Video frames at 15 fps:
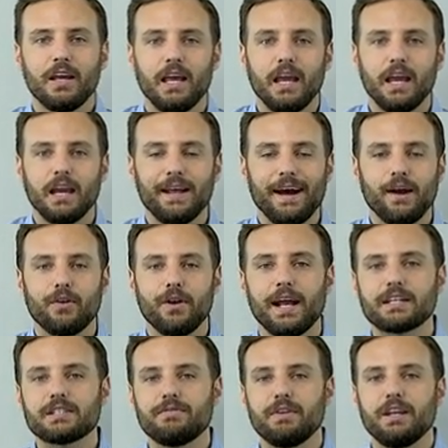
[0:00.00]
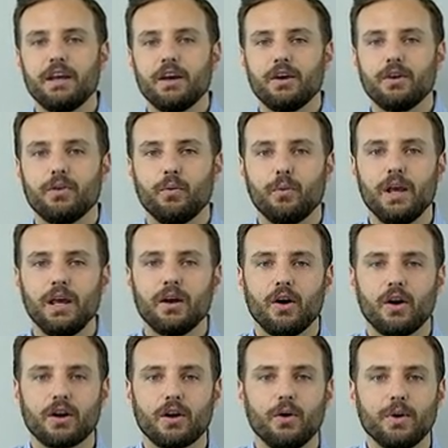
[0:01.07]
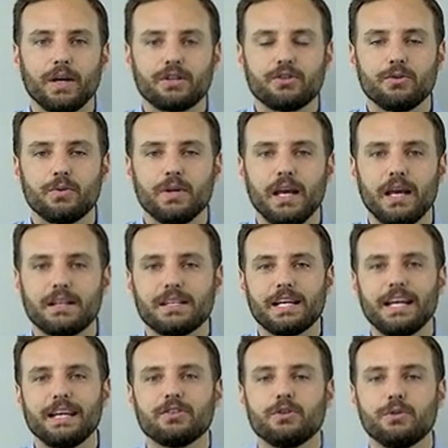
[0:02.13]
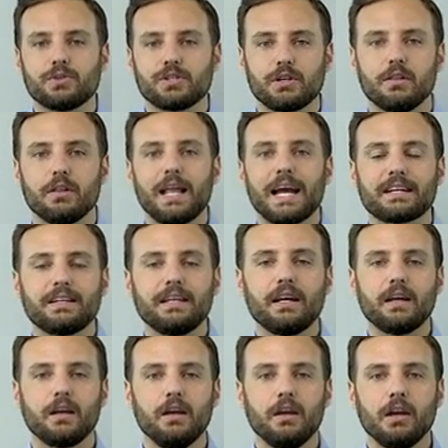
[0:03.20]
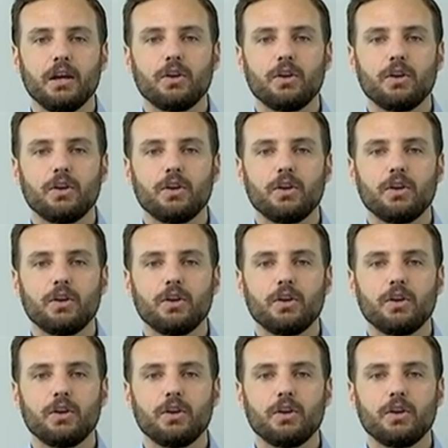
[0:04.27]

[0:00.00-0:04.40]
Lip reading: In our next video, we are going to get into selecting